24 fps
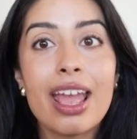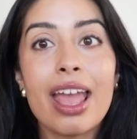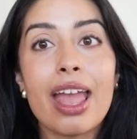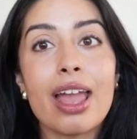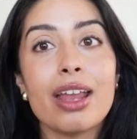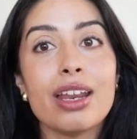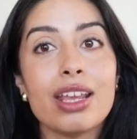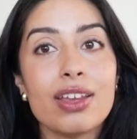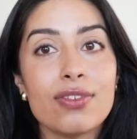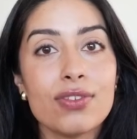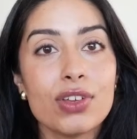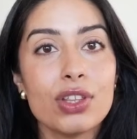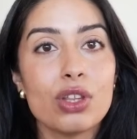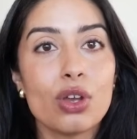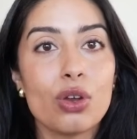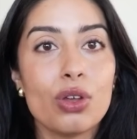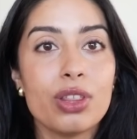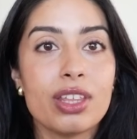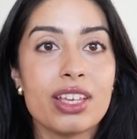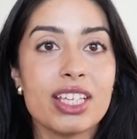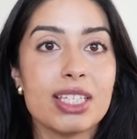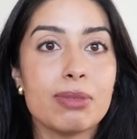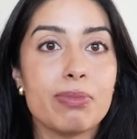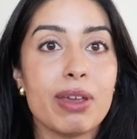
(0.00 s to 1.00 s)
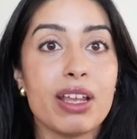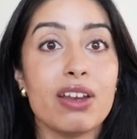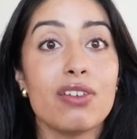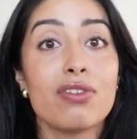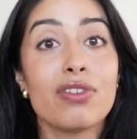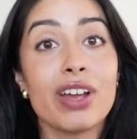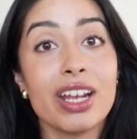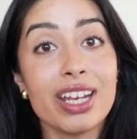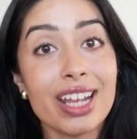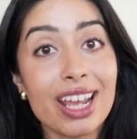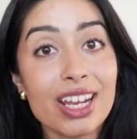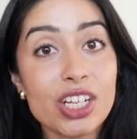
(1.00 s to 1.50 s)
And even though there's been
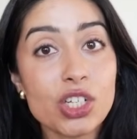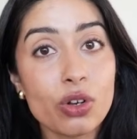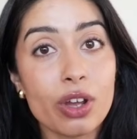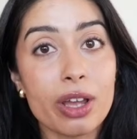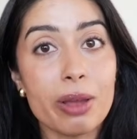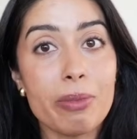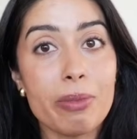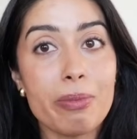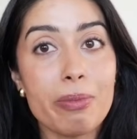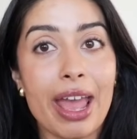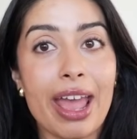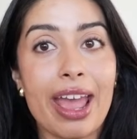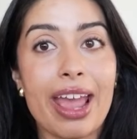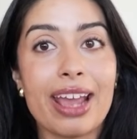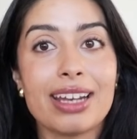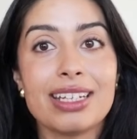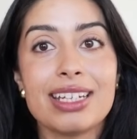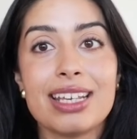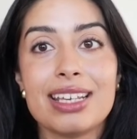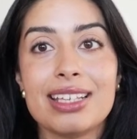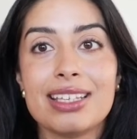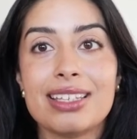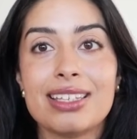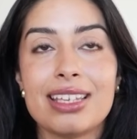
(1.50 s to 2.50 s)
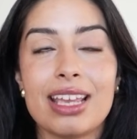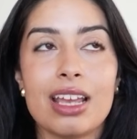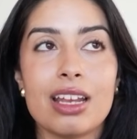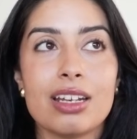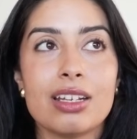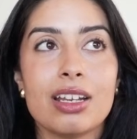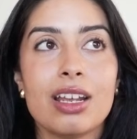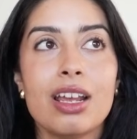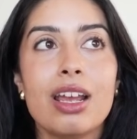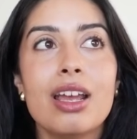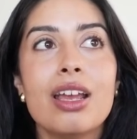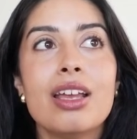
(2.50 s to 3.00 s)
financial impact, he
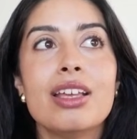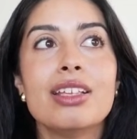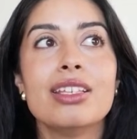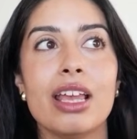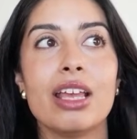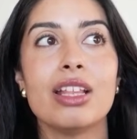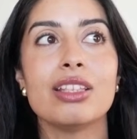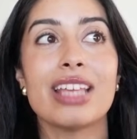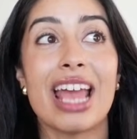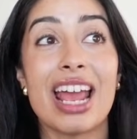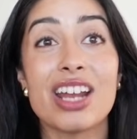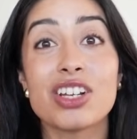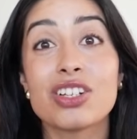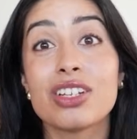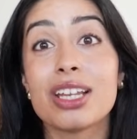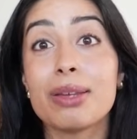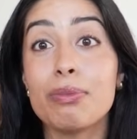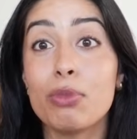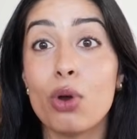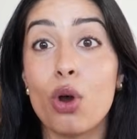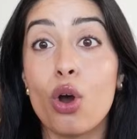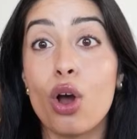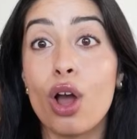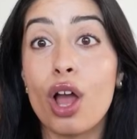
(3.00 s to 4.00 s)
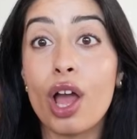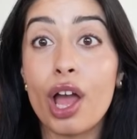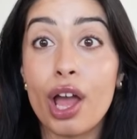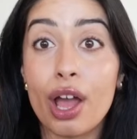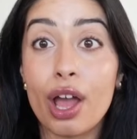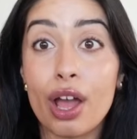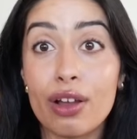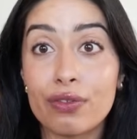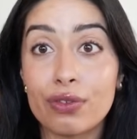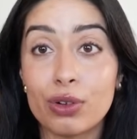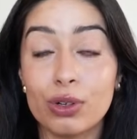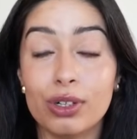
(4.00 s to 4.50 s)
said, it's actually more
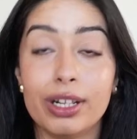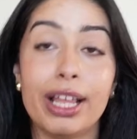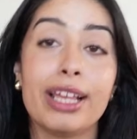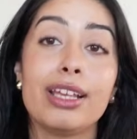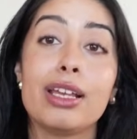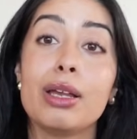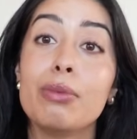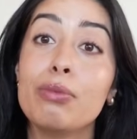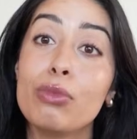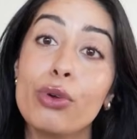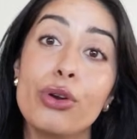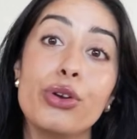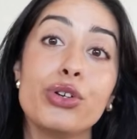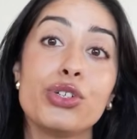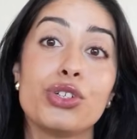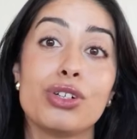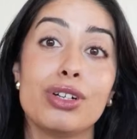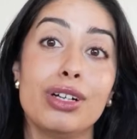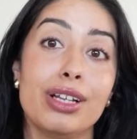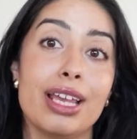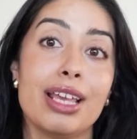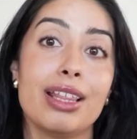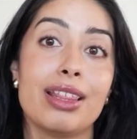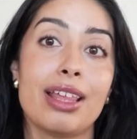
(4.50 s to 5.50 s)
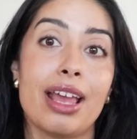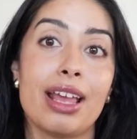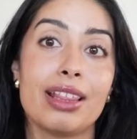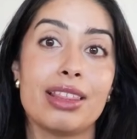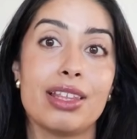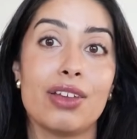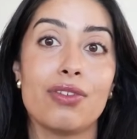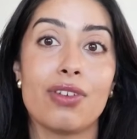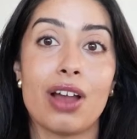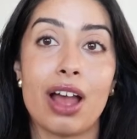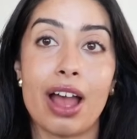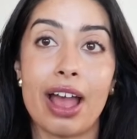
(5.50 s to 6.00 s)
hurtful, like emotionally, that
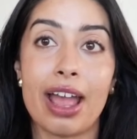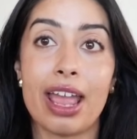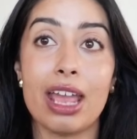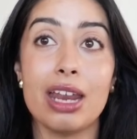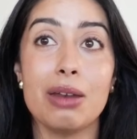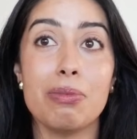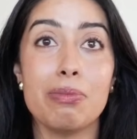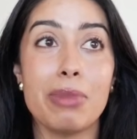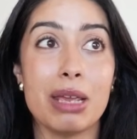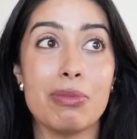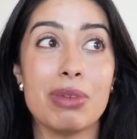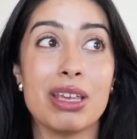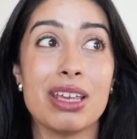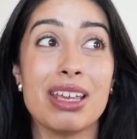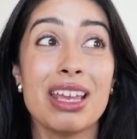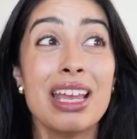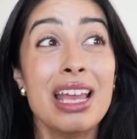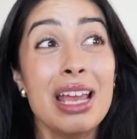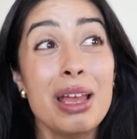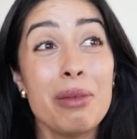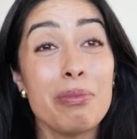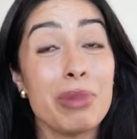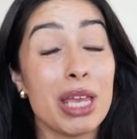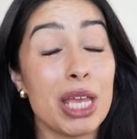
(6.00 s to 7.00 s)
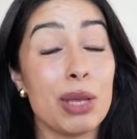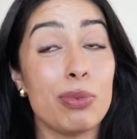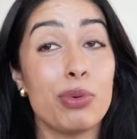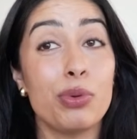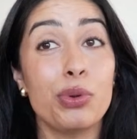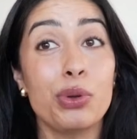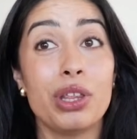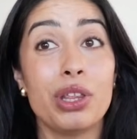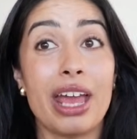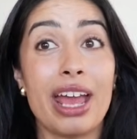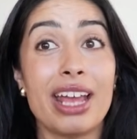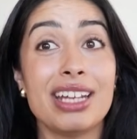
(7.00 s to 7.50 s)
they've hired maybe
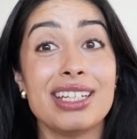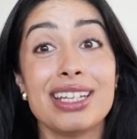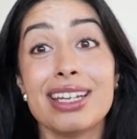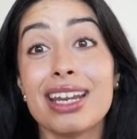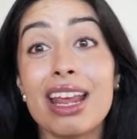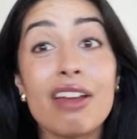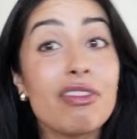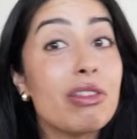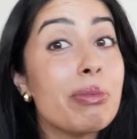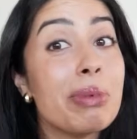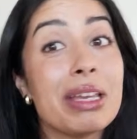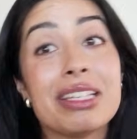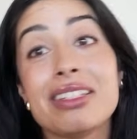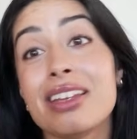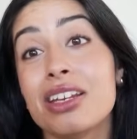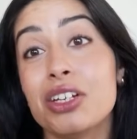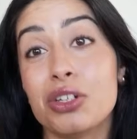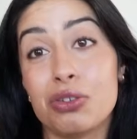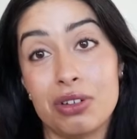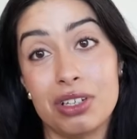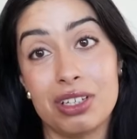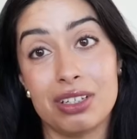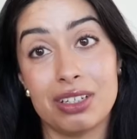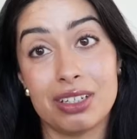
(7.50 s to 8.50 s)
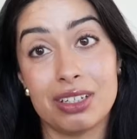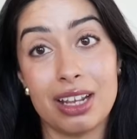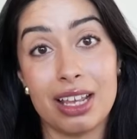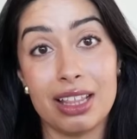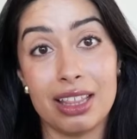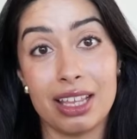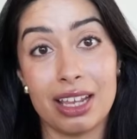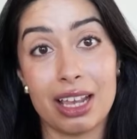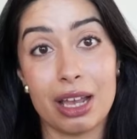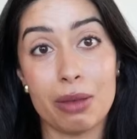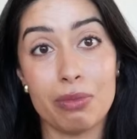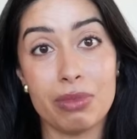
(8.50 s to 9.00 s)
people that didn't have the best interest in
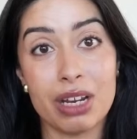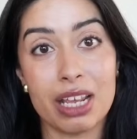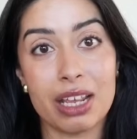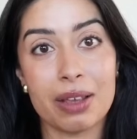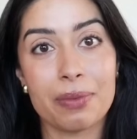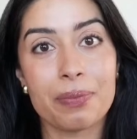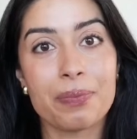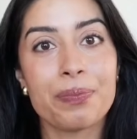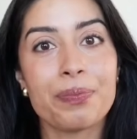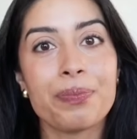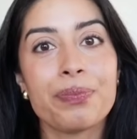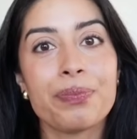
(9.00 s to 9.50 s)
the company.